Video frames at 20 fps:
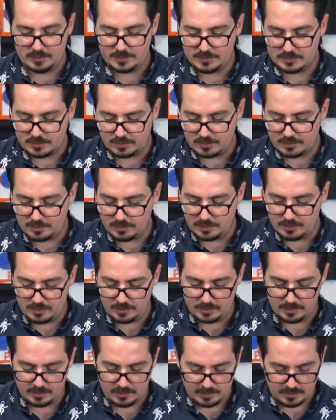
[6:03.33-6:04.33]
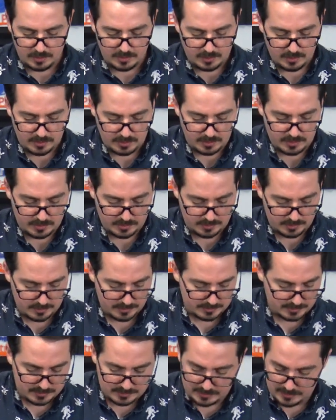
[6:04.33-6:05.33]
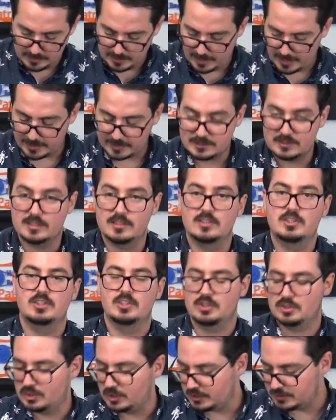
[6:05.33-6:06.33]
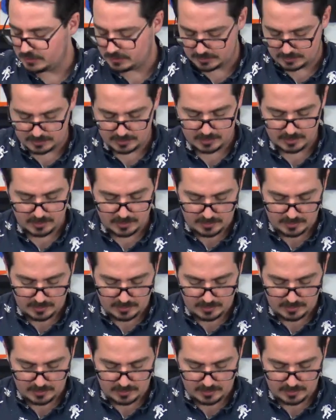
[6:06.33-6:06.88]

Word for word: These are the, uh, the Z-axis struts,